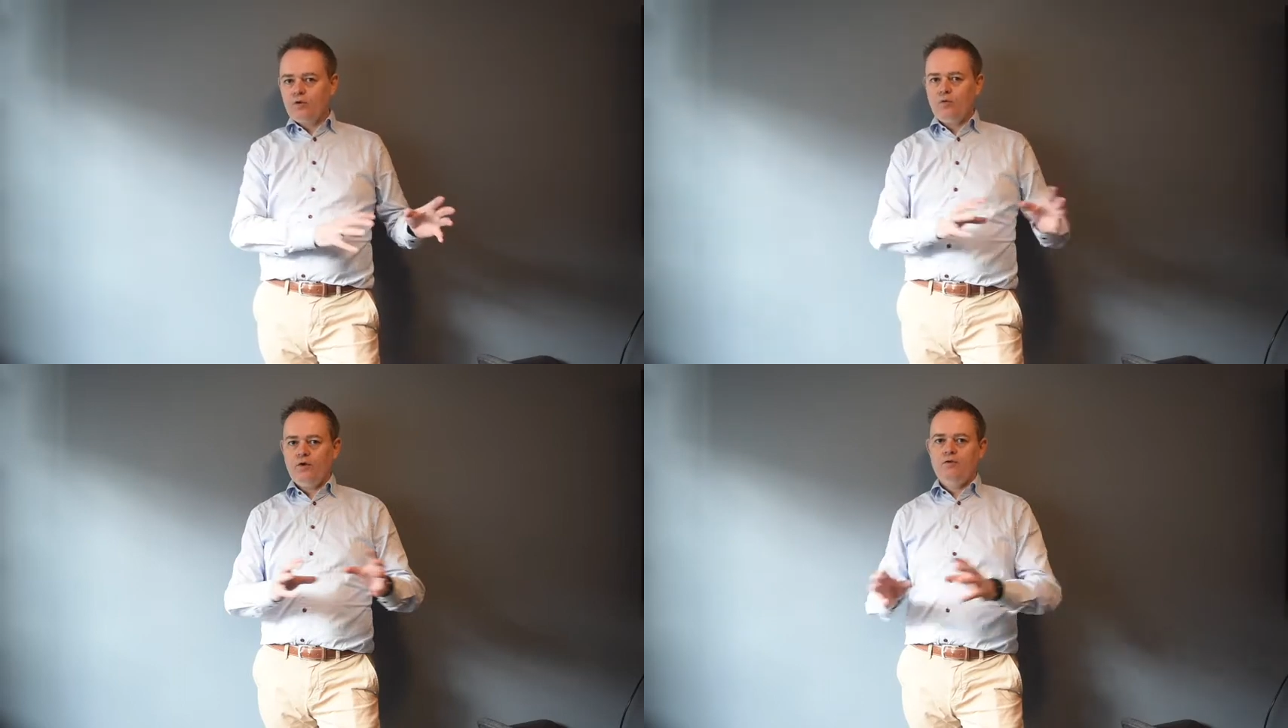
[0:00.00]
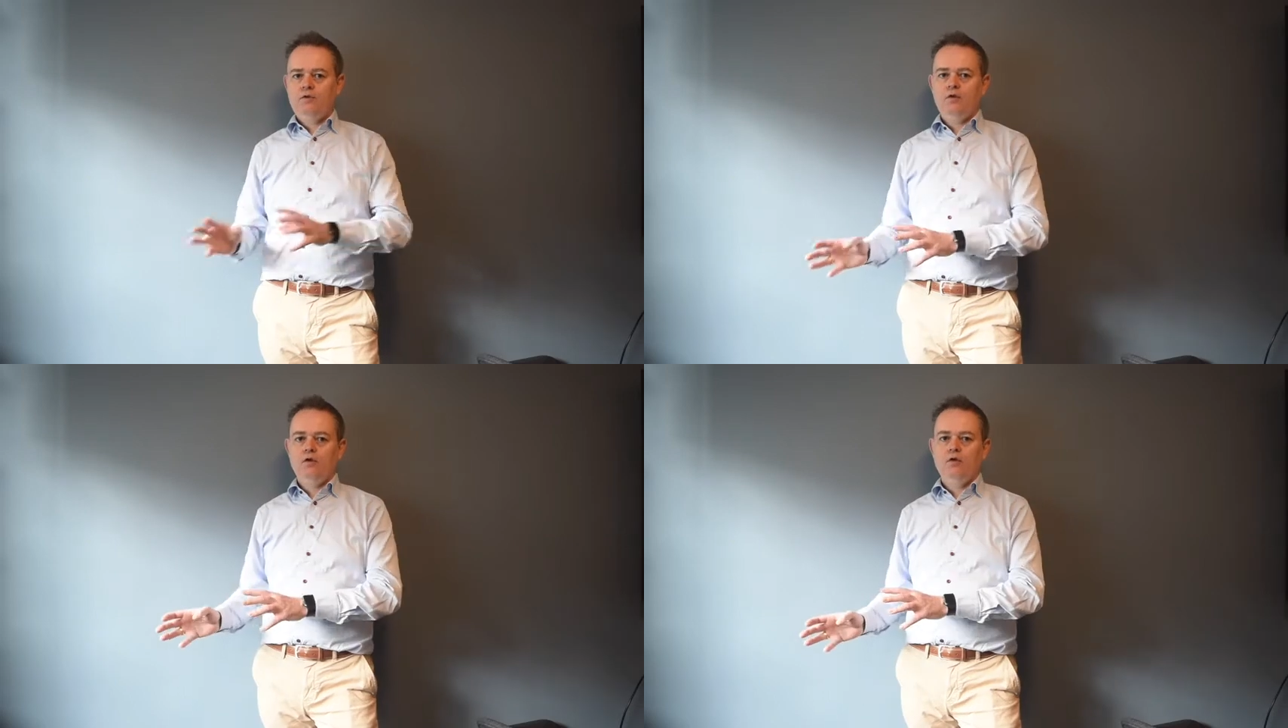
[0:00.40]
with
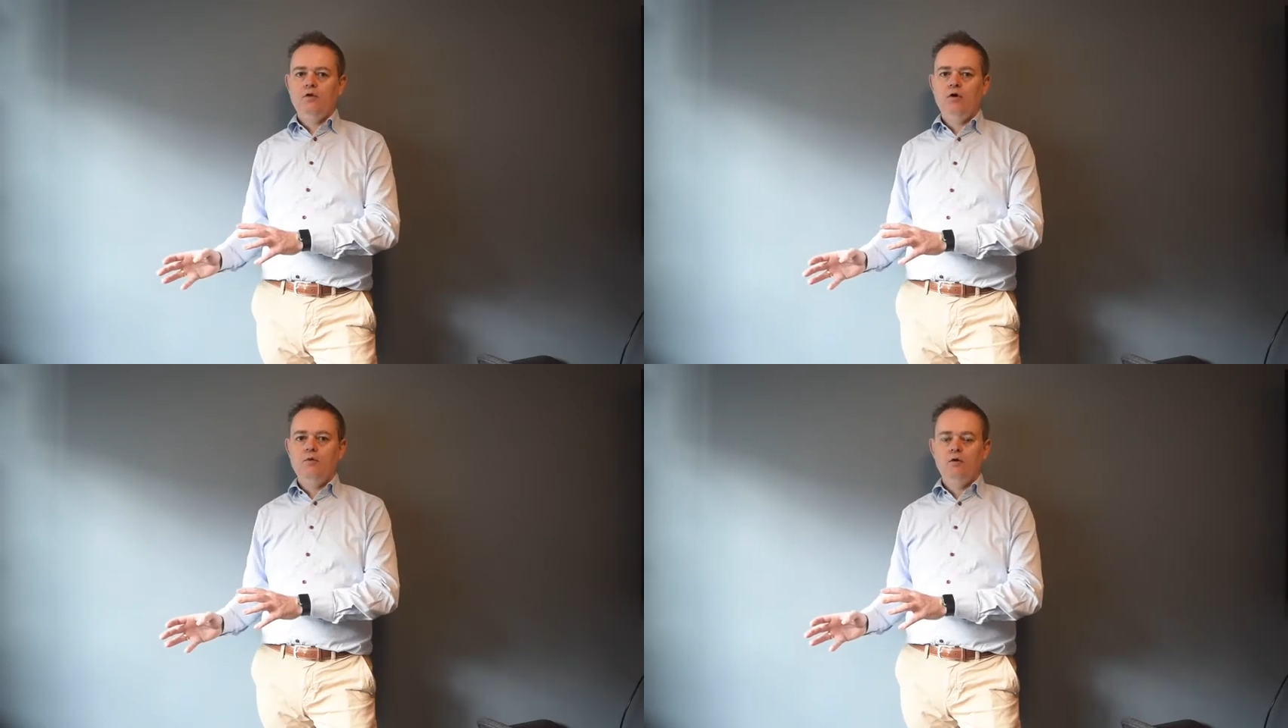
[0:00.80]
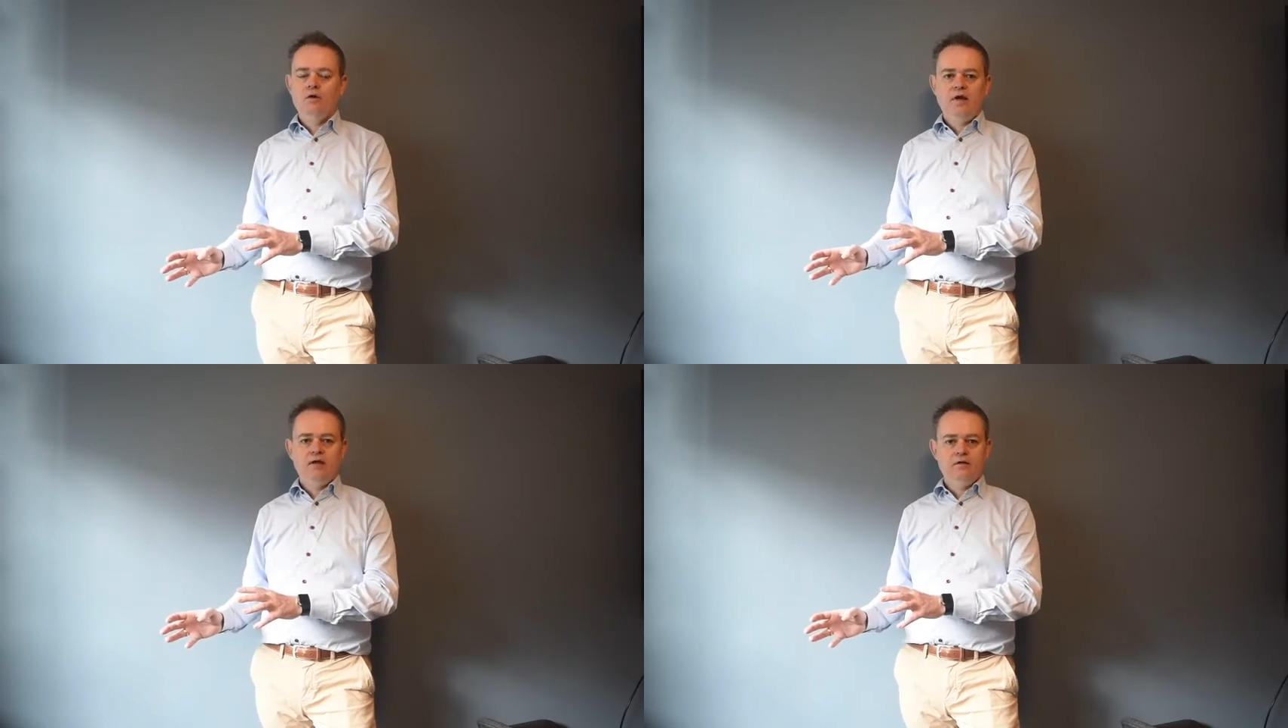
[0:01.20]

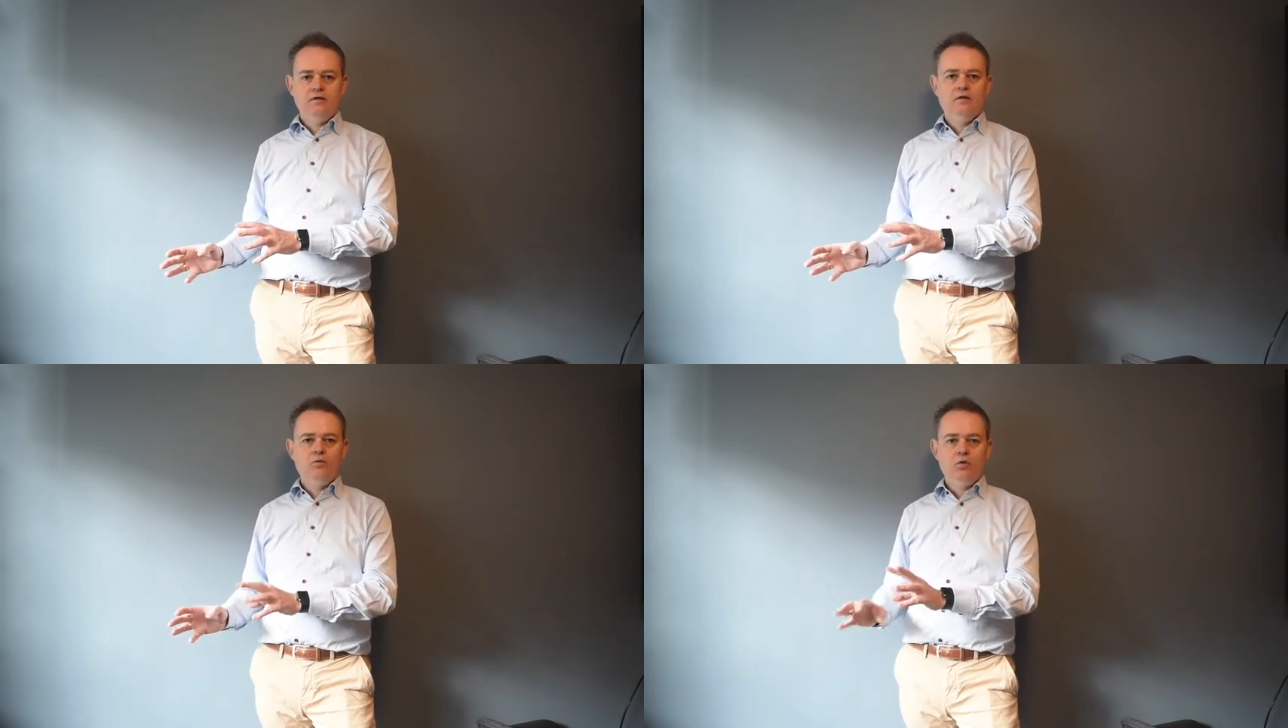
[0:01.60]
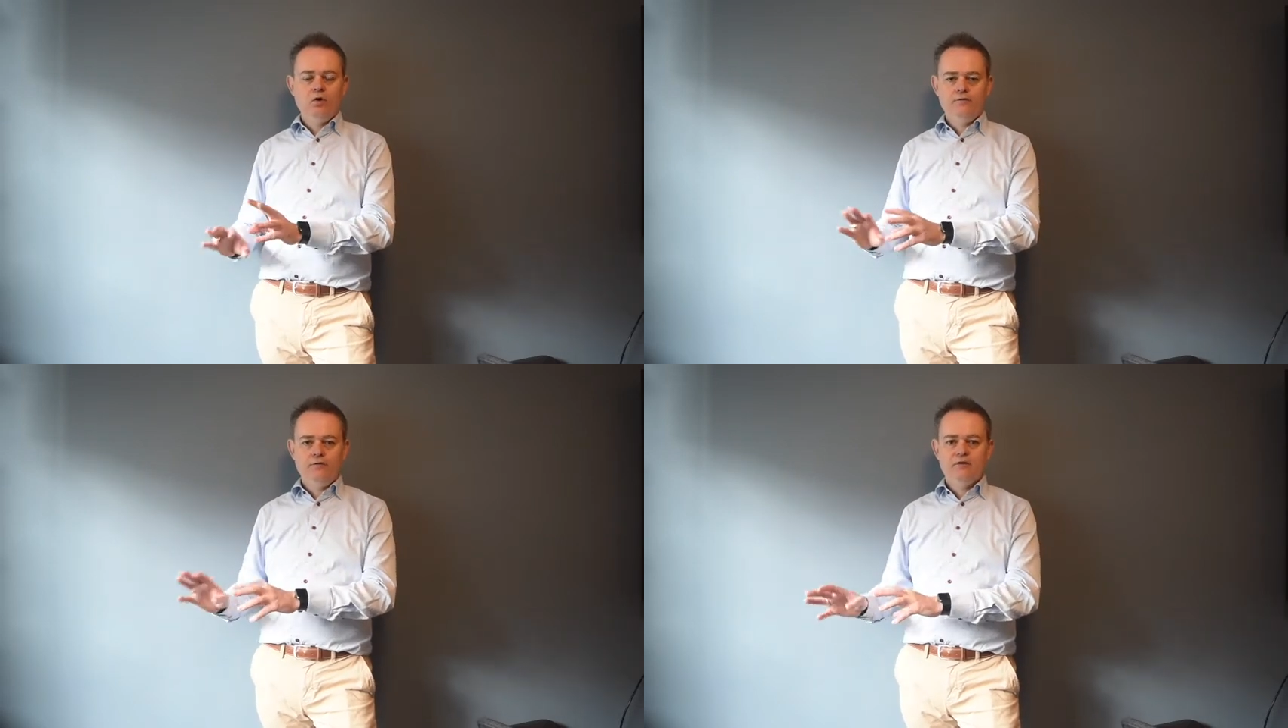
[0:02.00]
normal analytical
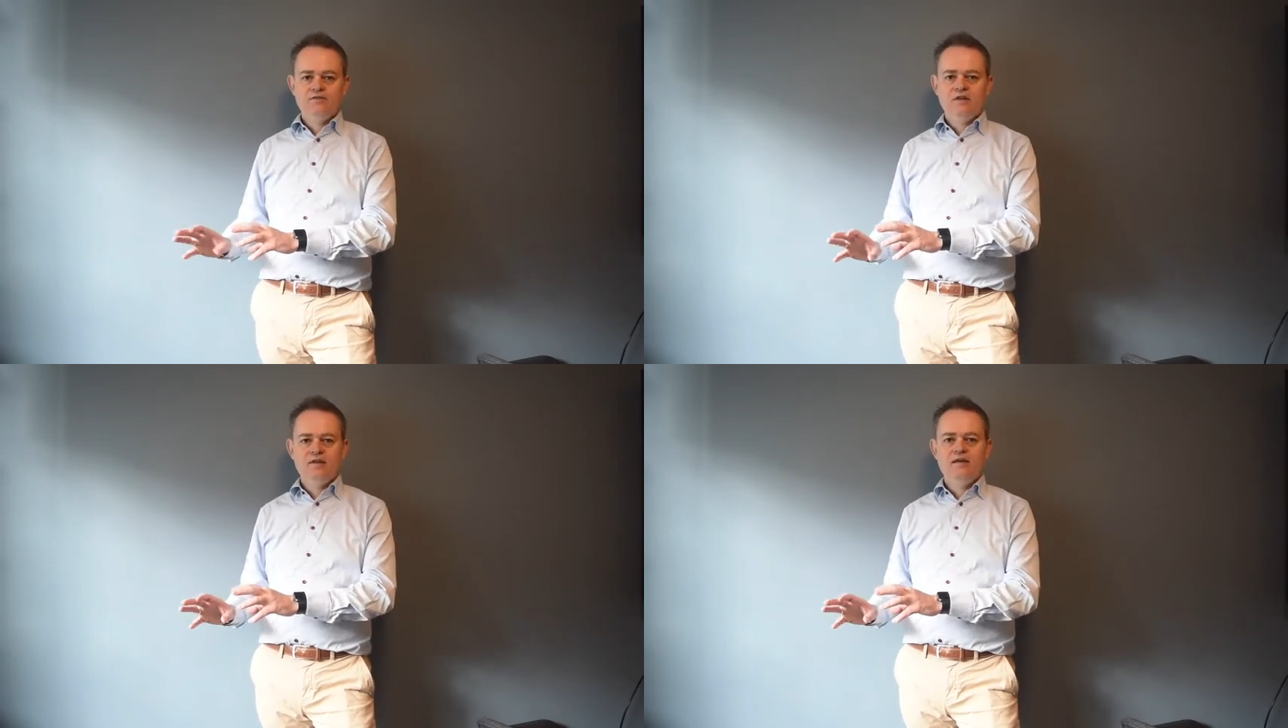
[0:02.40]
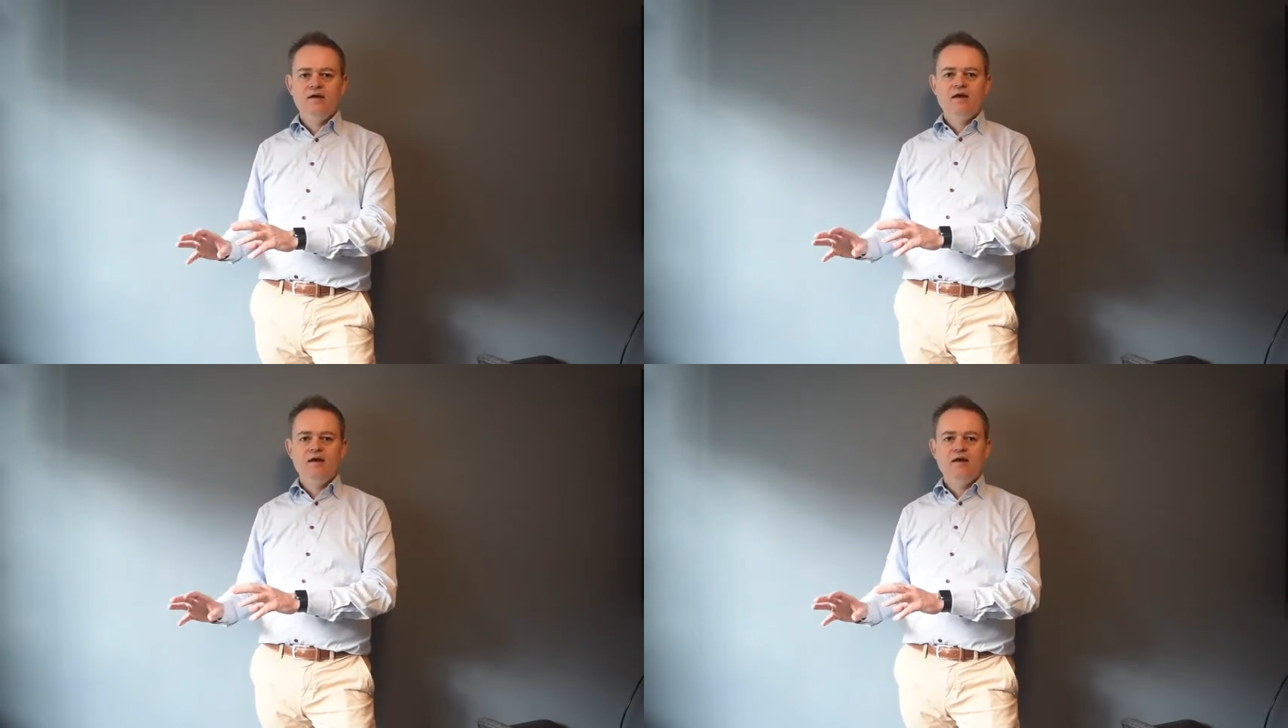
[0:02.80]
world, if you can say that,